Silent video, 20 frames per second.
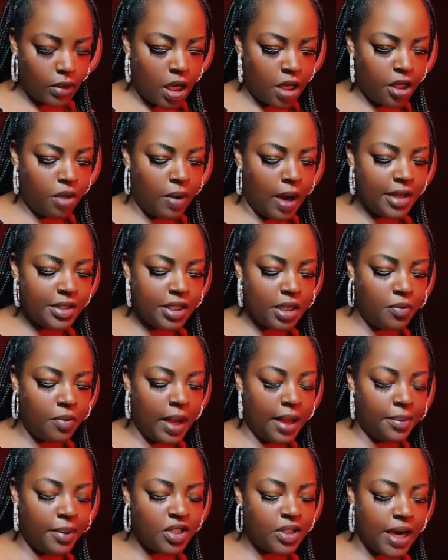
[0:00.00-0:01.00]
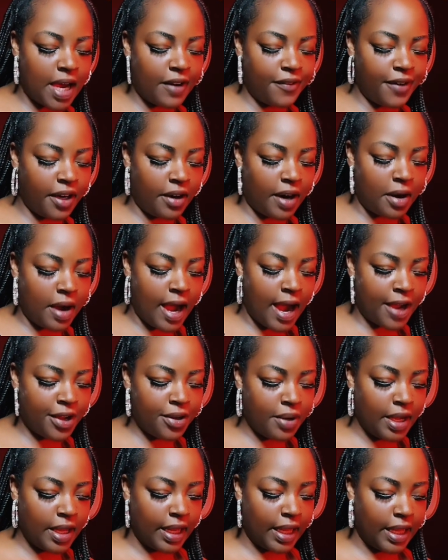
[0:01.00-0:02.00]
You also may be trying to figure out how
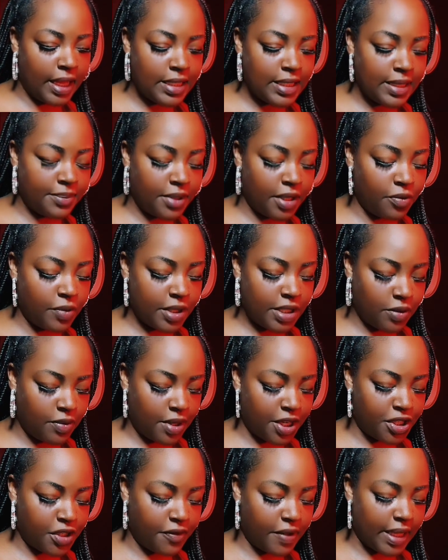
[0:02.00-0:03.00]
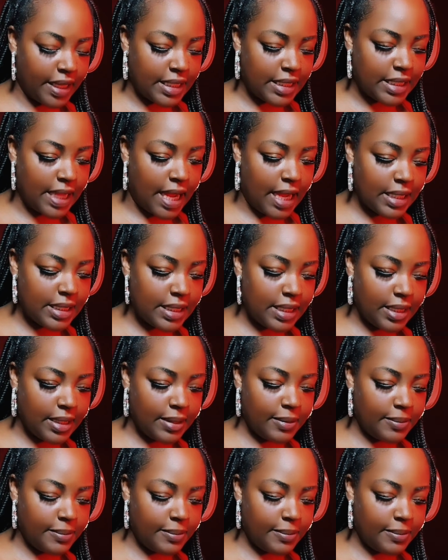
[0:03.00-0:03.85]
you can end something with someone that you feel like is toxic.